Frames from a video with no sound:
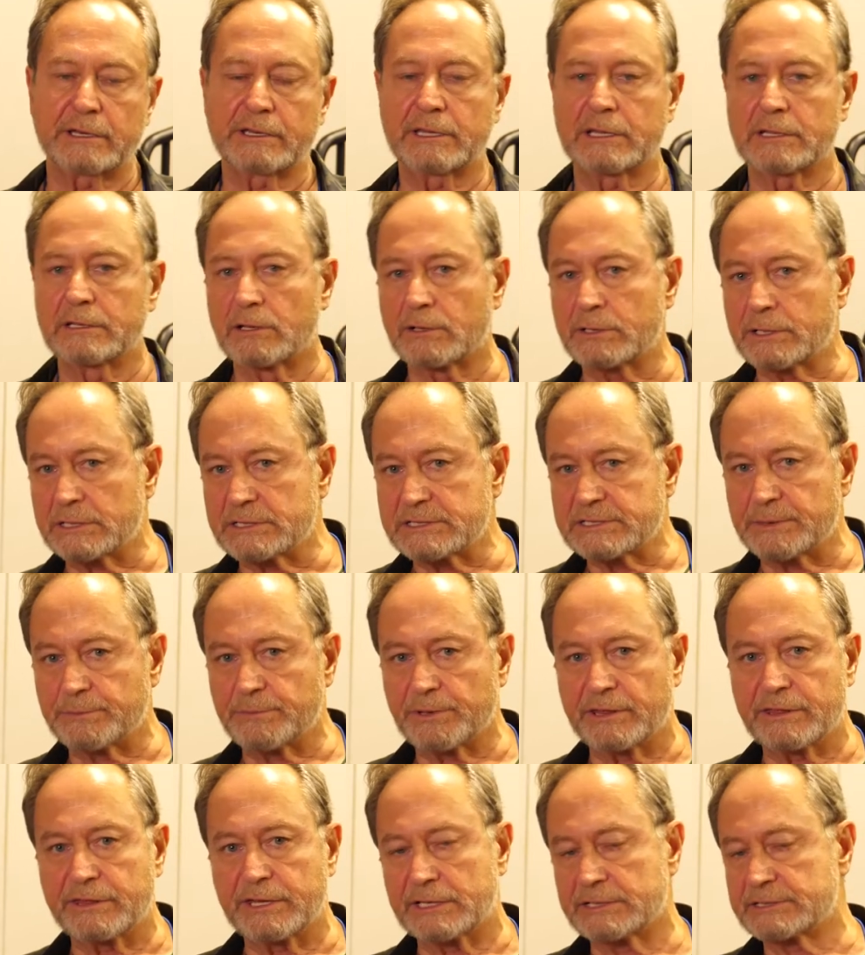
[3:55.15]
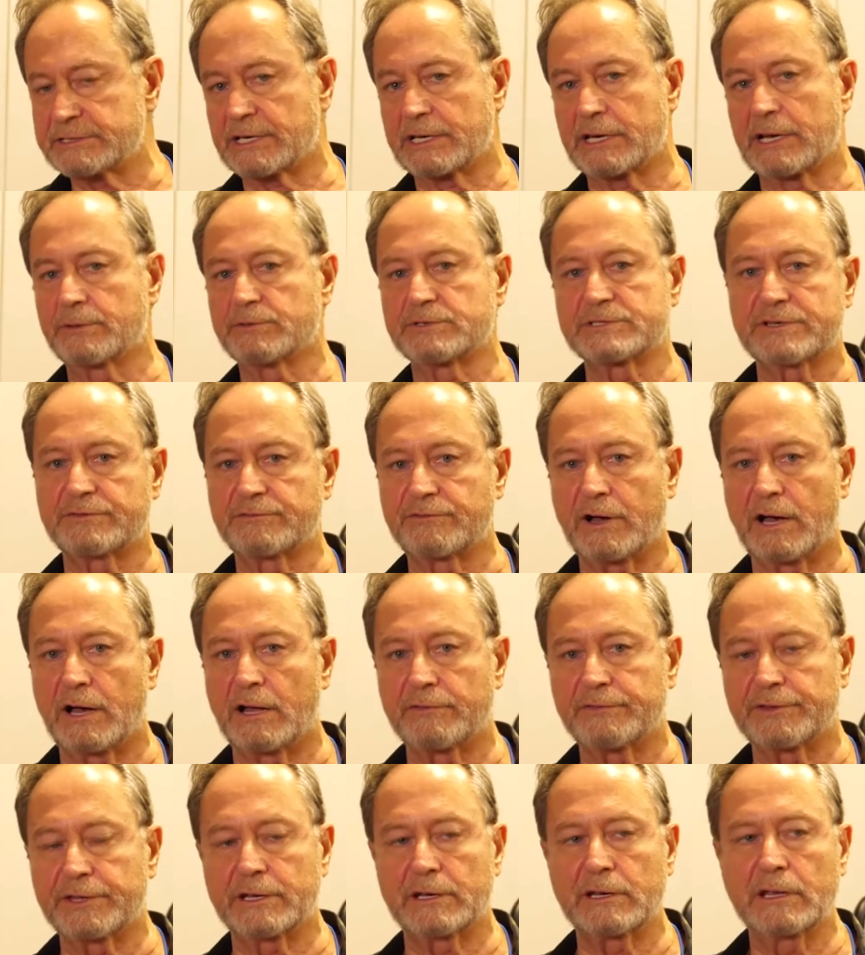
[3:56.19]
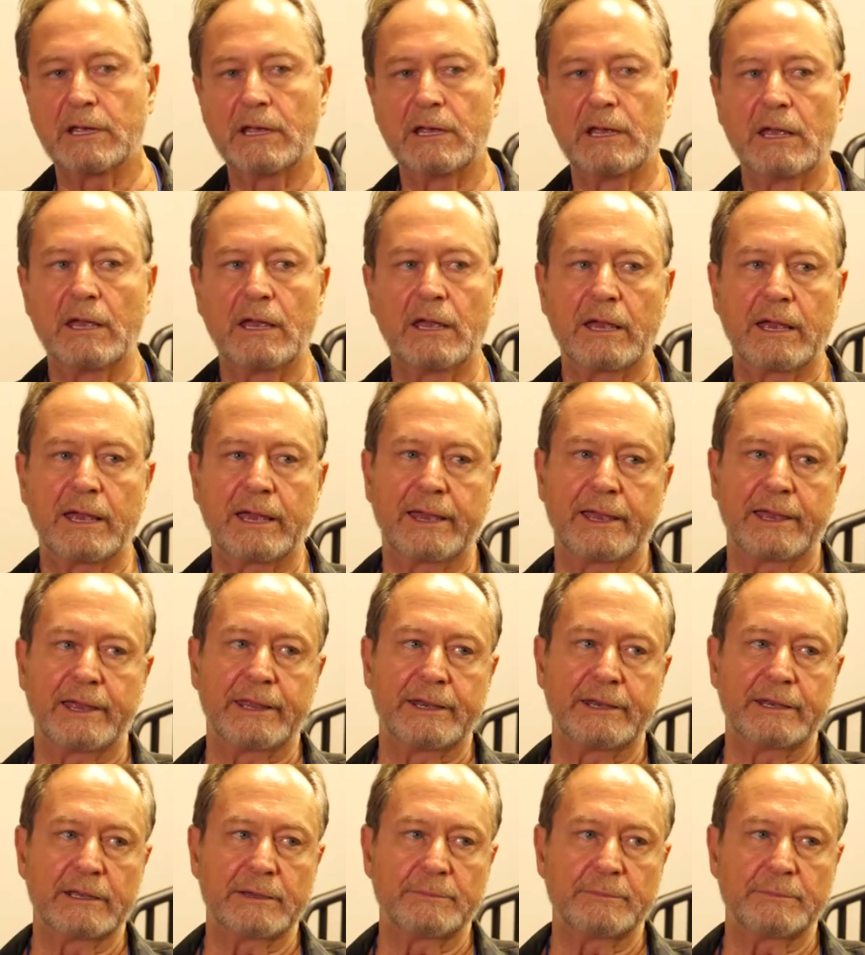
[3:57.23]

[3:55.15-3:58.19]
and they looked at some of the things that I was involved in, and